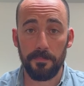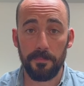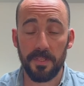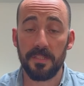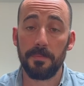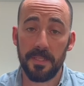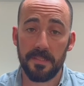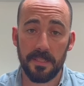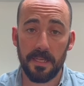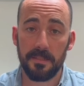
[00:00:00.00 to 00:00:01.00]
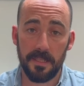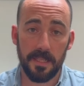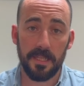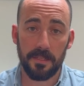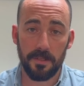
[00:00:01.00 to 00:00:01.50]
participants in that
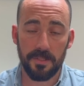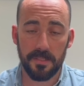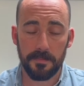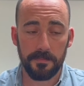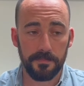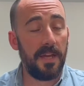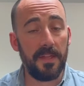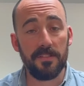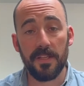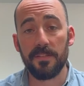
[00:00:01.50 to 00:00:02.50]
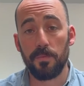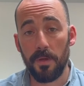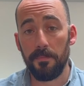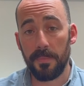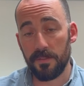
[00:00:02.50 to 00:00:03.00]
ecosystem. And then so that's
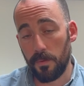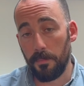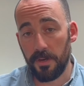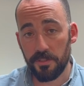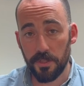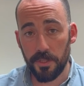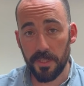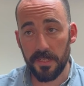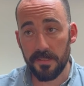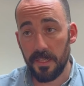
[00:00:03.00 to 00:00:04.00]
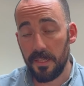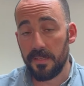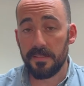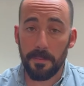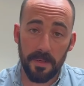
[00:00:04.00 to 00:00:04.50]
one pressure on cookies.
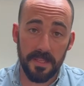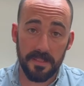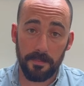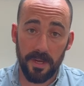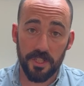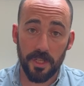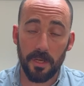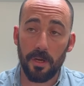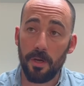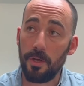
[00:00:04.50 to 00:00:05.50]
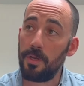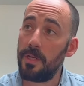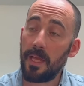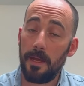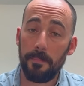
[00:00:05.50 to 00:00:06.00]
Separately, there's a pressure on
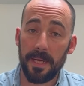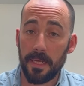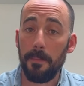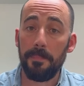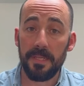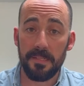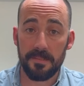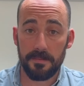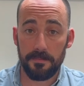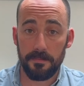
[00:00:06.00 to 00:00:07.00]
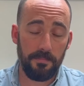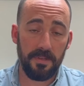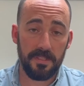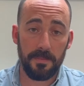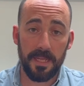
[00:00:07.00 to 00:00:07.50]
by companies,
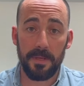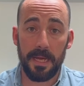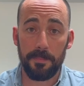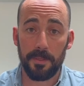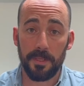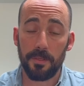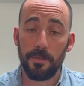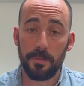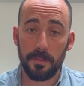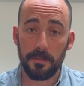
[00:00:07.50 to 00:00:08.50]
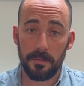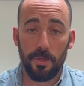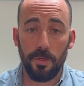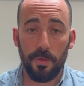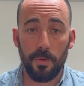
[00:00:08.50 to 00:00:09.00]
principally Apple and Google,
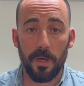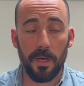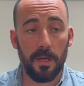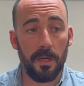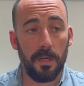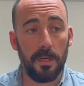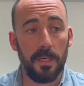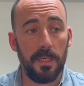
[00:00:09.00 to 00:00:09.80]
who are